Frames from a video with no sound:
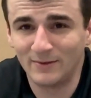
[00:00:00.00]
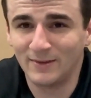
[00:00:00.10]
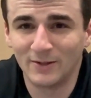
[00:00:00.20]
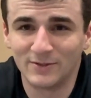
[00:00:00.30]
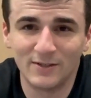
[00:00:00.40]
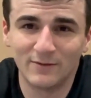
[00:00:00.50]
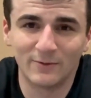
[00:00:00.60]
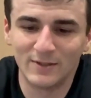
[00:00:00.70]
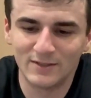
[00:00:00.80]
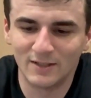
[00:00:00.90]
there's even a
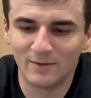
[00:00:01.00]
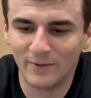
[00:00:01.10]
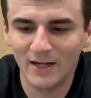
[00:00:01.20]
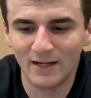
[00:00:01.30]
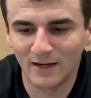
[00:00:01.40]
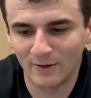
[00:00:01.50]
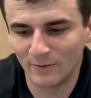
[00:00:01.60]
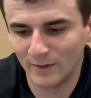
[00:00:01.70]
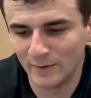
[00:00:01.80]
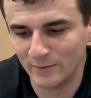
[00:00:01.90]
reason to debate it. I don't know
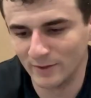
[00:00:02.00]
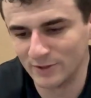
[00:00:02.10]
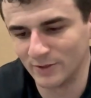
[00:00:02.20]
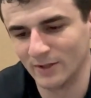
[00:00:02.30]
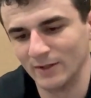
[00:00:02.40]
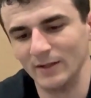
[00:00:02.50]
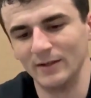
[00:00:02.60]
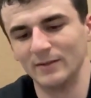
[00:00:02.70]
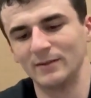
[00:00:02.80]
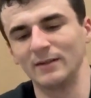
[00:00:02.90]
why people are so hard to
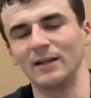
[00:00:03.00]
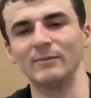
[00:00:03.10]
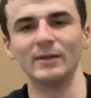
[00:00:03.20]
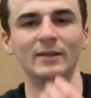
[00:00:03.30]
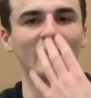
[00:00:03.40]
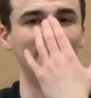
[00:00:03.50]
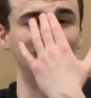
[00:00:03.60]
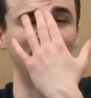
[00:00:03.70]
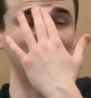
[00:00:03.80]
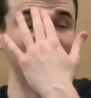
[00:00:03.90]
admit that. You
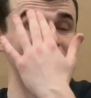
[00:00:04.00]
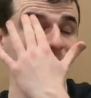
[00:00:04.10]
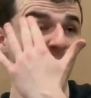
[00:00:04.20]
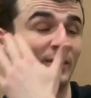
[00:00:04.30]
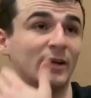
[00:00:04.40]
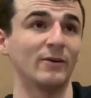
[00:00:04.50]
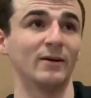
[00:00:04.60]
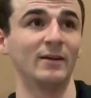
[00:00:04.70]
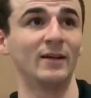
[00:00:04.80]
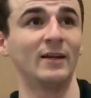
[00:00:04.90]
know, this is a new era,
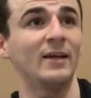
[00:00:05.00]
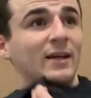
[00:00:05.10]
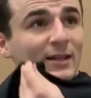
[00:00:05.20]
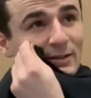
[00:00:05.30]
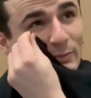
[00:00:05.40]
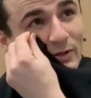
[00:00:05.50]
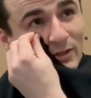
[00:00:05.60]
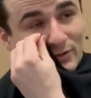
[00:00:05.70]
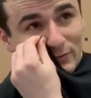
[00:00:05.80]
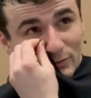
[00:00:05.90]
and LeBron
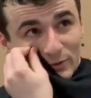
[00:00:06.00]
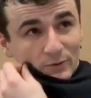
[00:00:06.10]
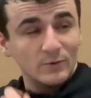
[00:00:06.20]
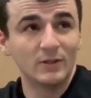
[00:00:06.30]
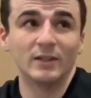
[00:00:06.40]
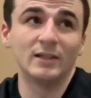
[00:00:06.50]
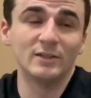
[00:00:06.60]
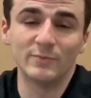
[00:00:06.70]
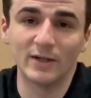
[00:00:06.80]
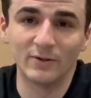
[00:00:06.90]
is 41, and he's
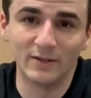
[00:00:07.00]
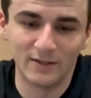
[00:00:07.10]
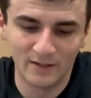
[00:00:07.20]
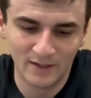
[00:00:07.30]
better than